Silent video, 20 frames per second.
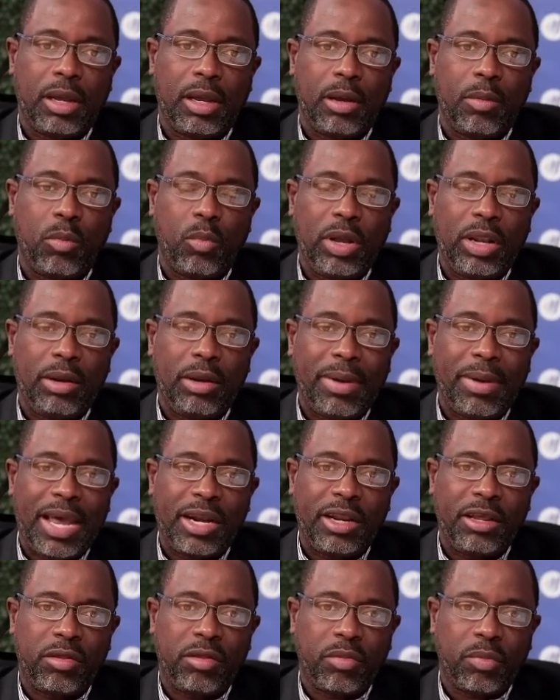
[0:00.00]
well
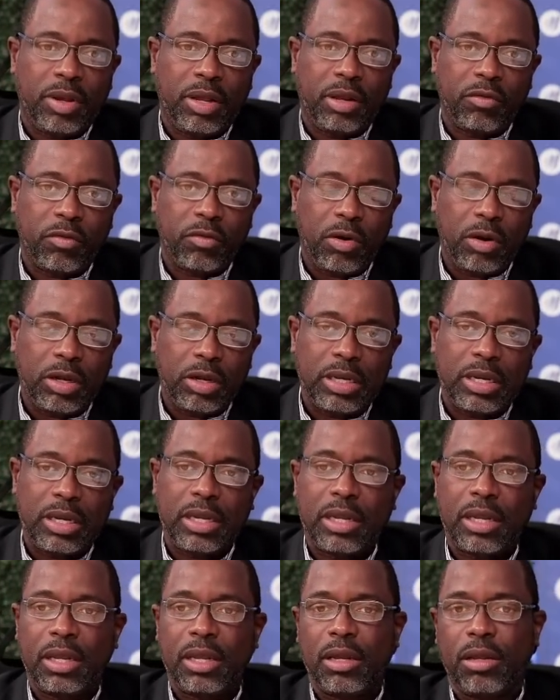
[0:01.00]
managed, well run,
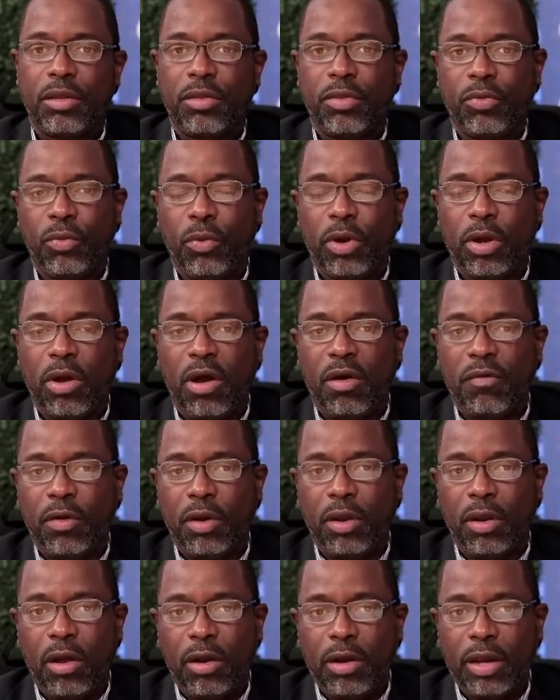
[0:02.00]
throwing off a
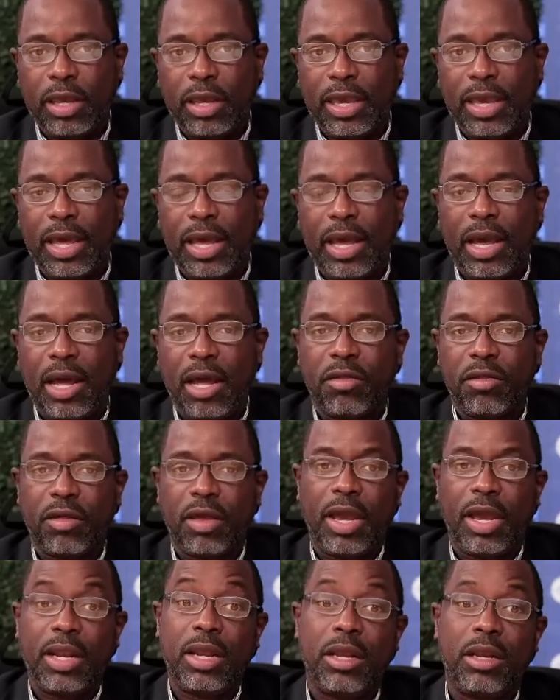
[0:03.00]
lot of cash,
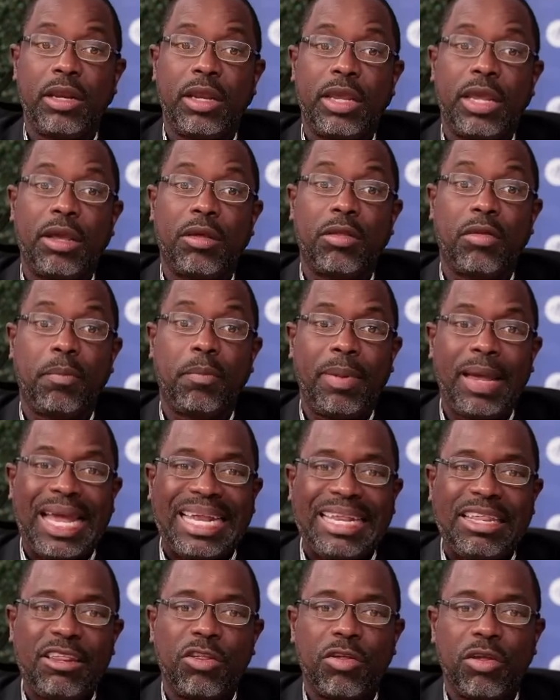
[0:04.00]
and then the
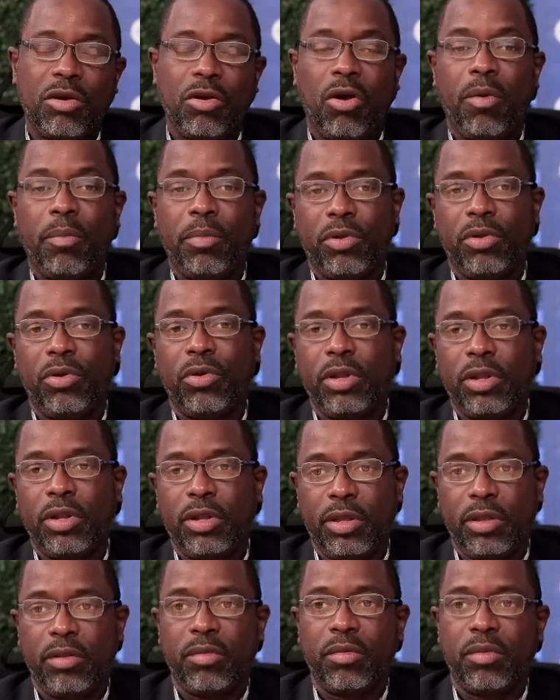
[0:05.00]
expansion
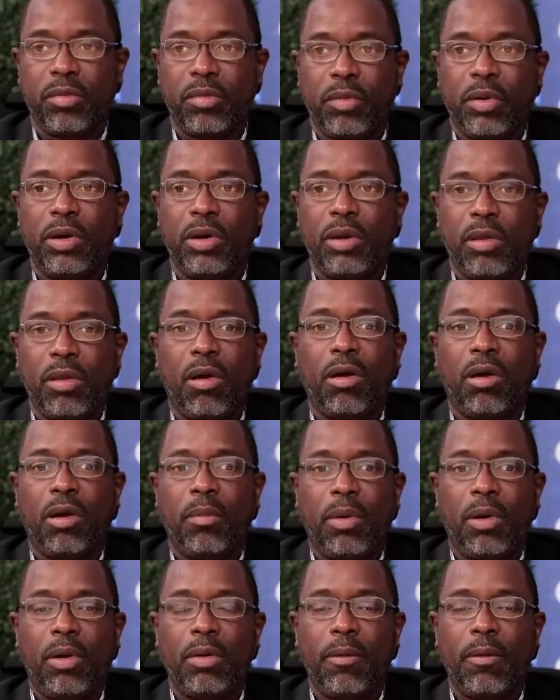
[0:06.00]
opportunities that we're going to talk
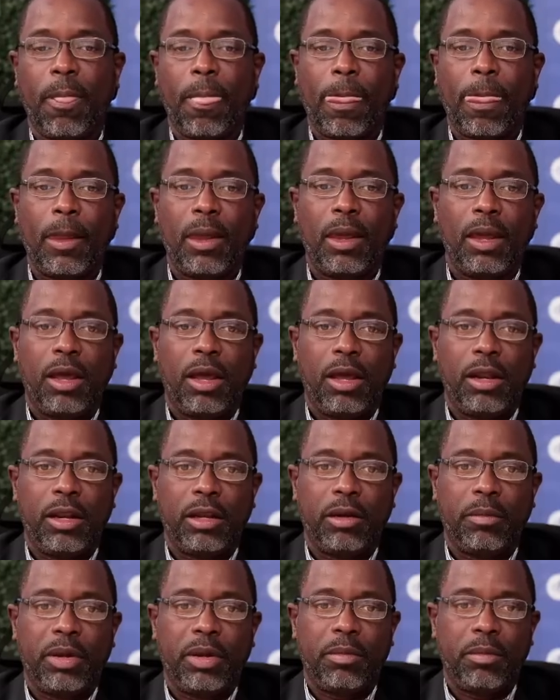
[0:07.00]
about a
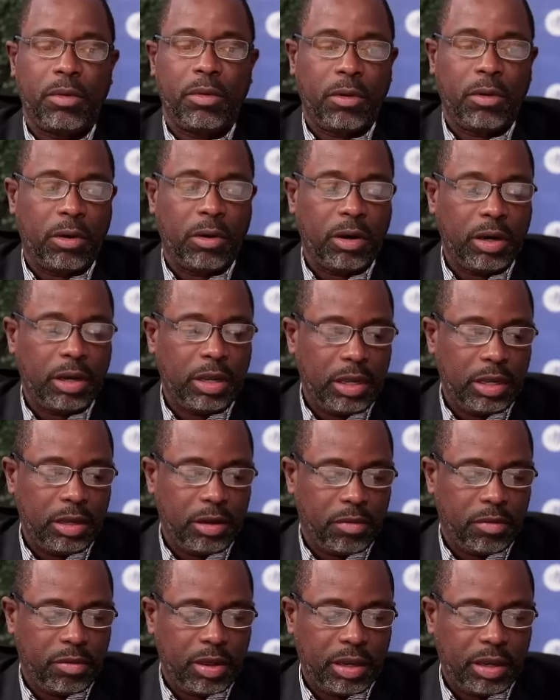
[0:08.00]
little bit more in the
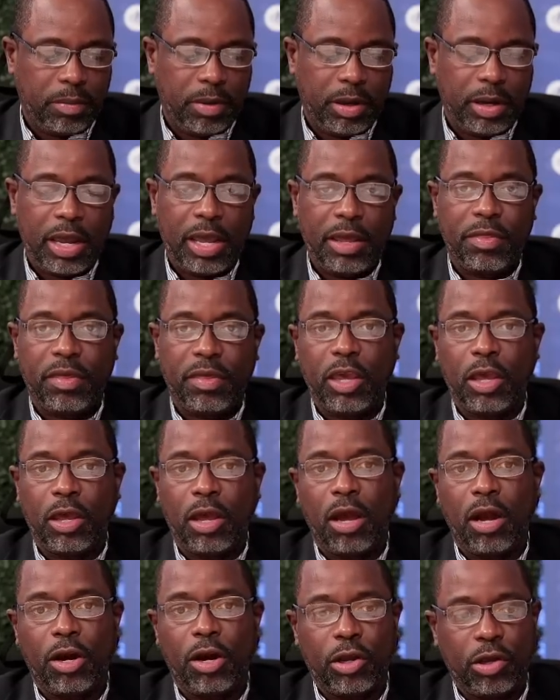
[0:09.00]
segment, I think
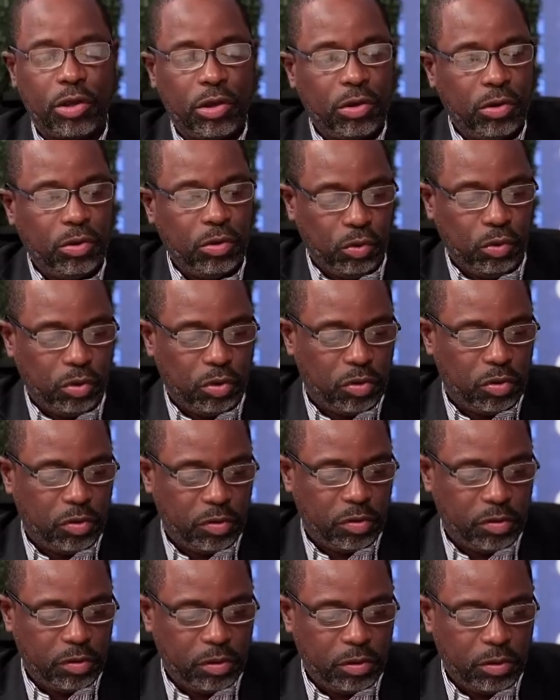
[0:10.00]
are huge.
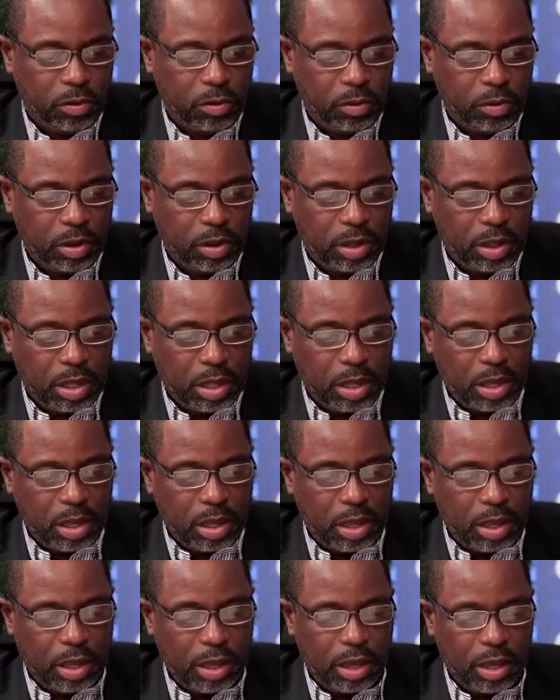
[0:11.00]
So
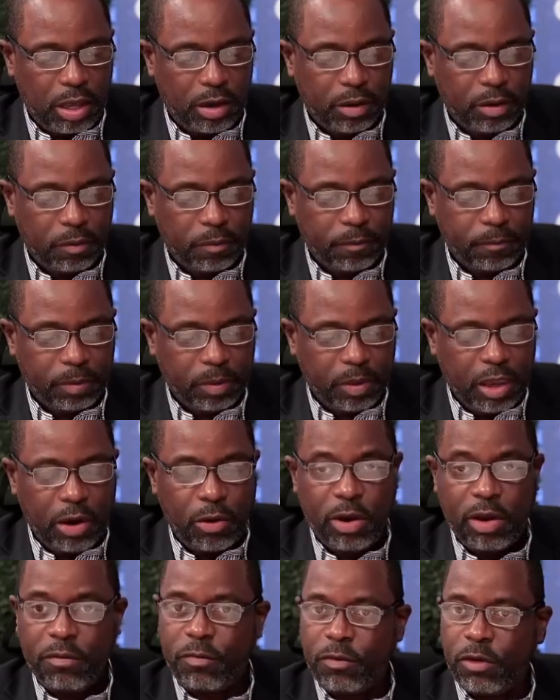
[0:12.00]

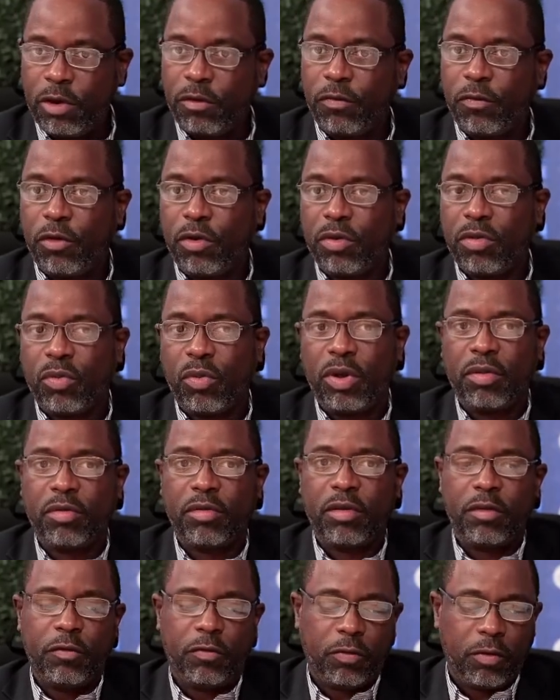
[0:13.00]
Gary, first
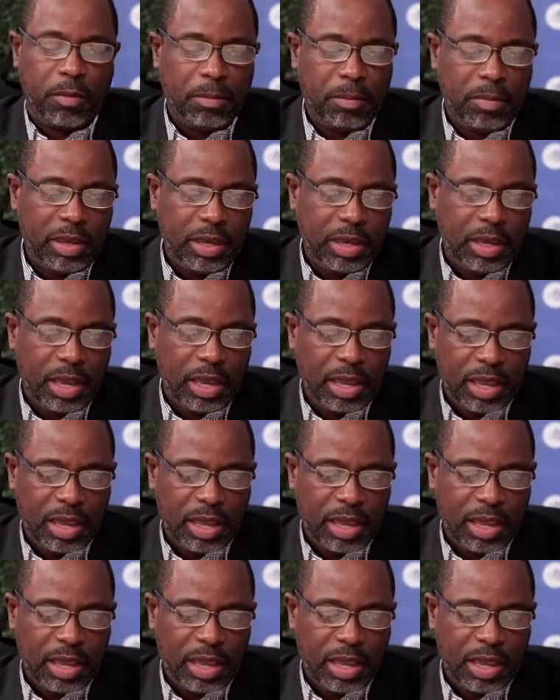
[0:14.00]
question from me.